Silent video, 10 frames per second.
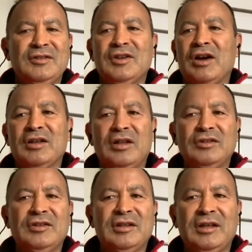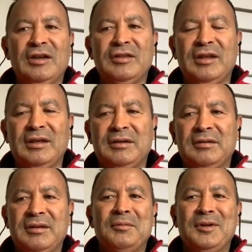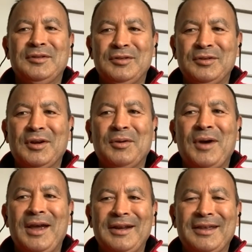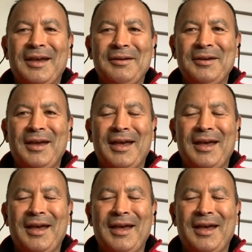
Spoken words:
Psychologically, I think we've still got a way to go,